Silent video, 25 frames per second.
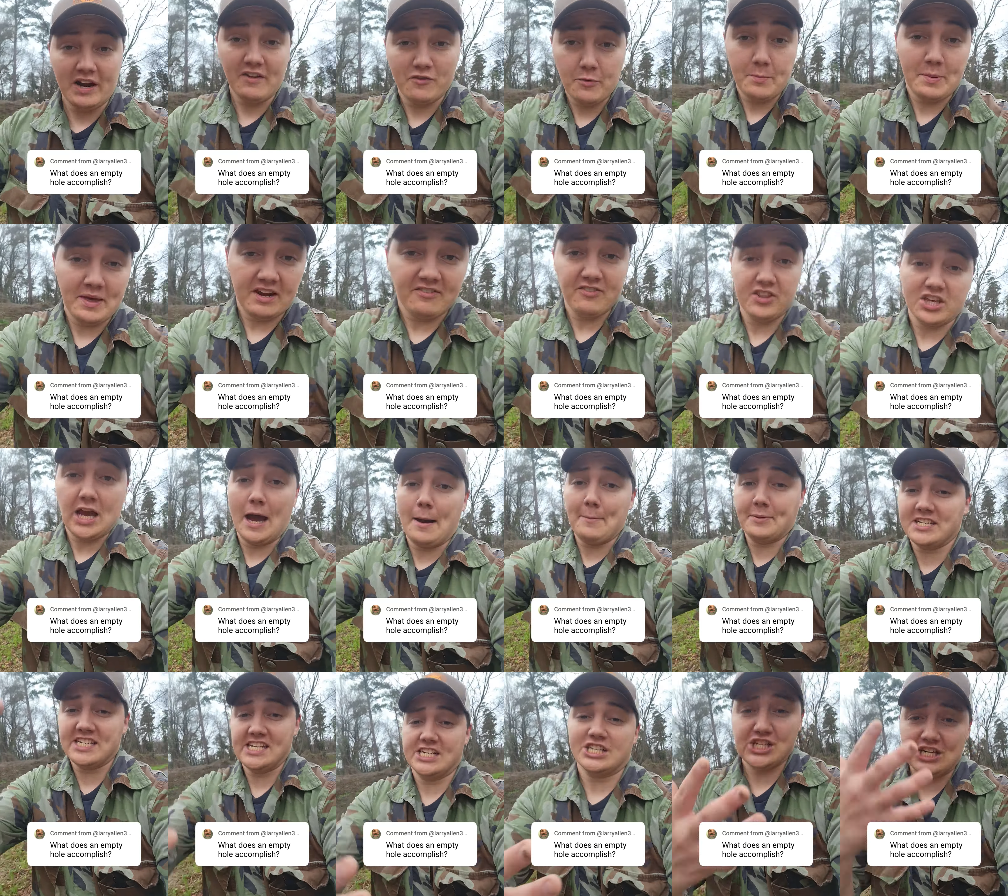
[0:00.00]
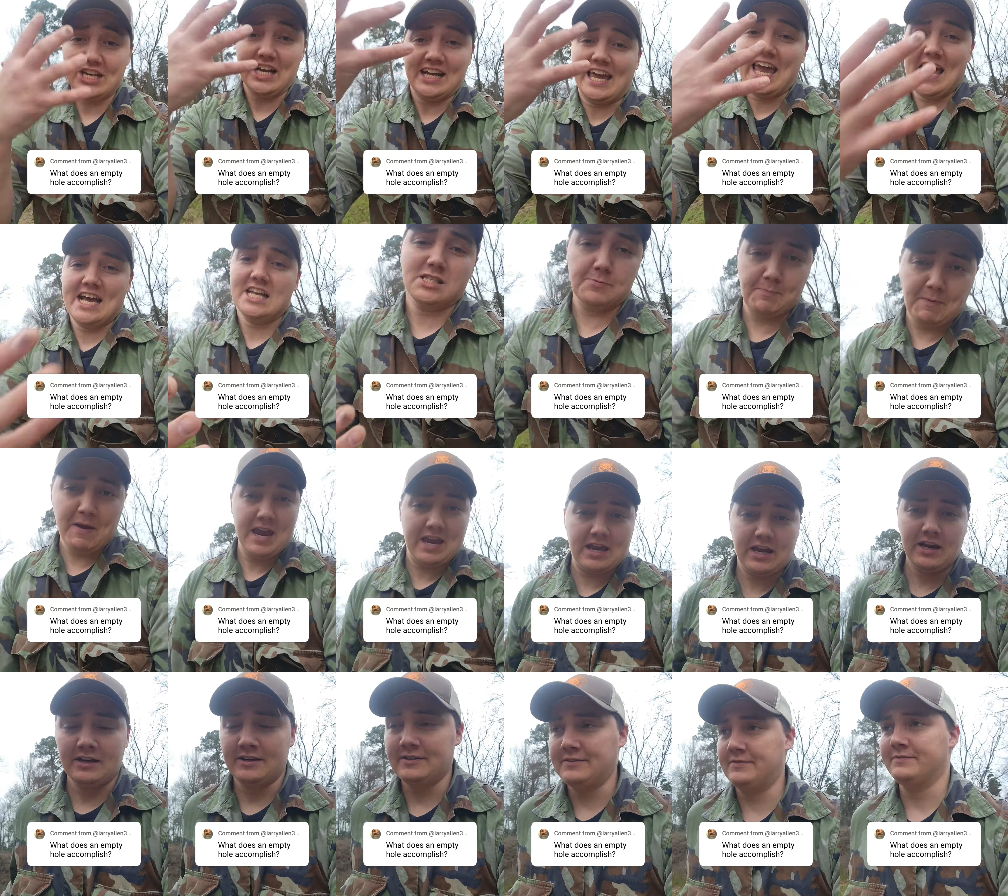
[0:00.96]
a bit of the competition. I can't
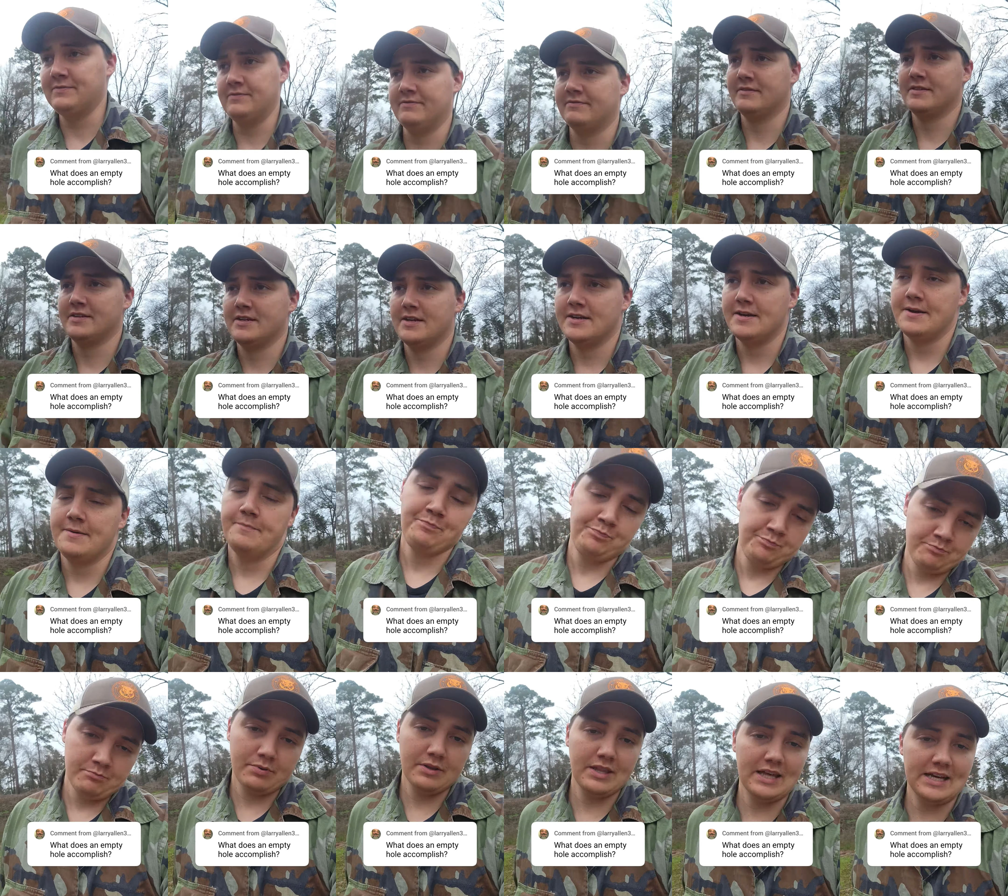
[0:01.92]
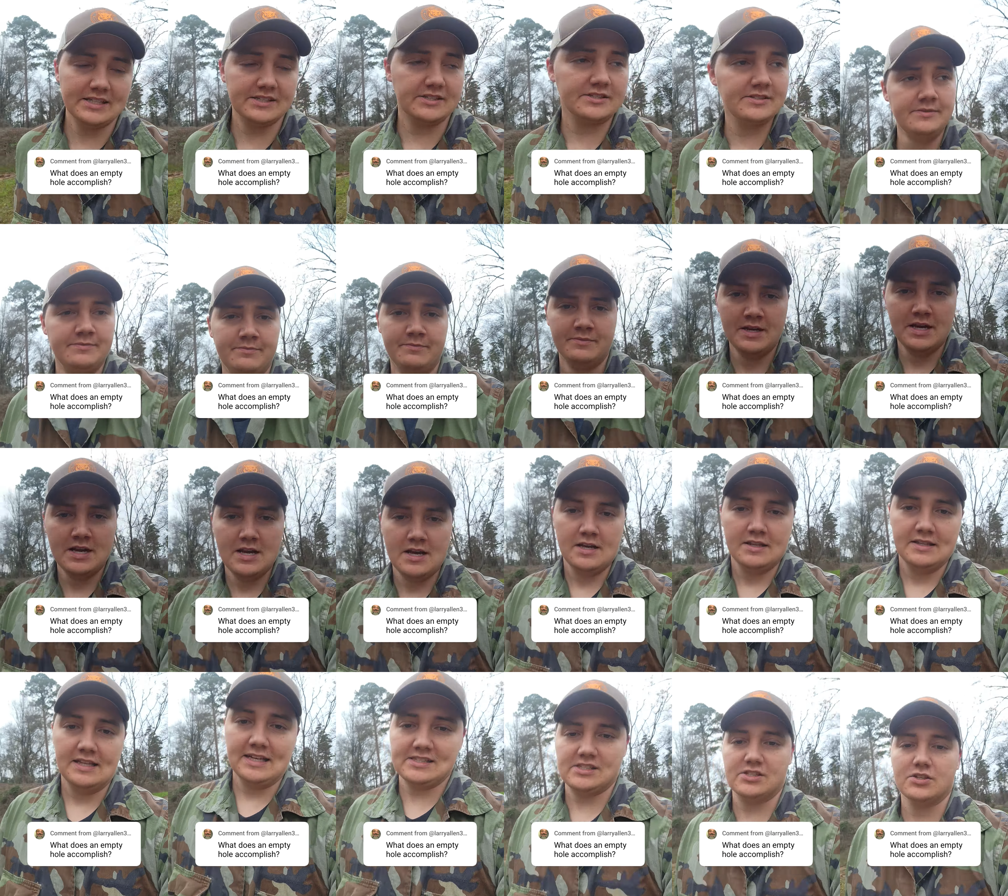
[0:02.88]
speak, but
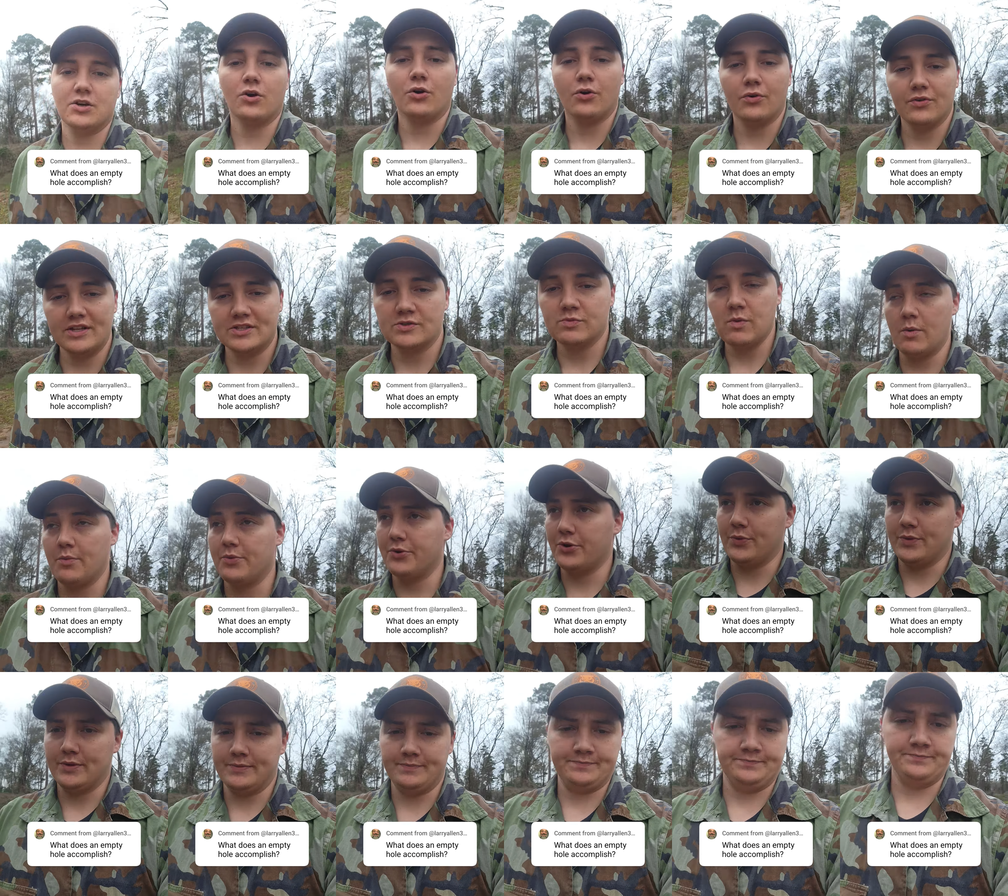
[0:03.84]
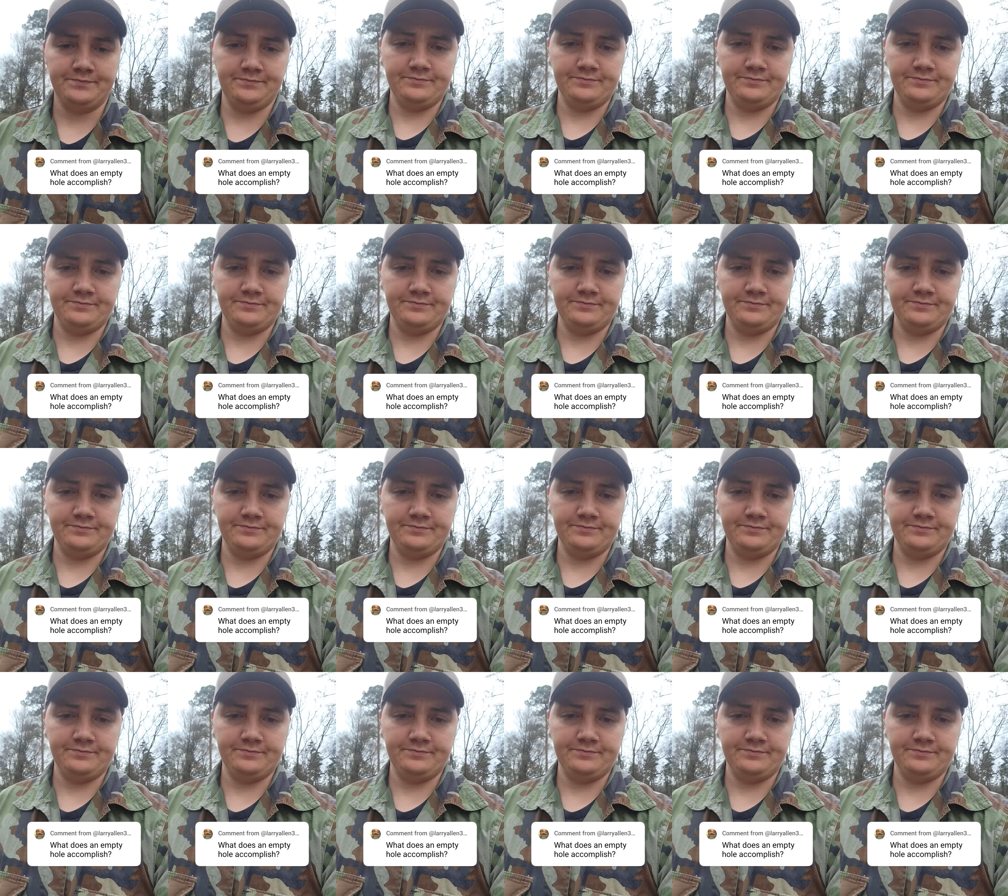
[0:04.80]
that's the goal. That's what we're doing.